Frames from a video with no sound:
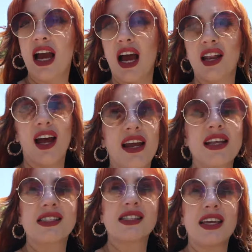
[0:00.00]
Yeah, like
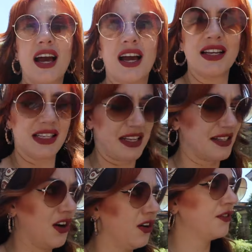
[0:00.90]
it's yeah, it's,
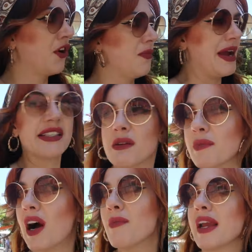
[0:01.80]
it's not not
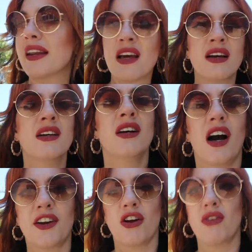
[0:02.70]
amazing, but I mean,
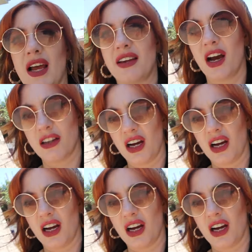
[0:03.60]
I know like I,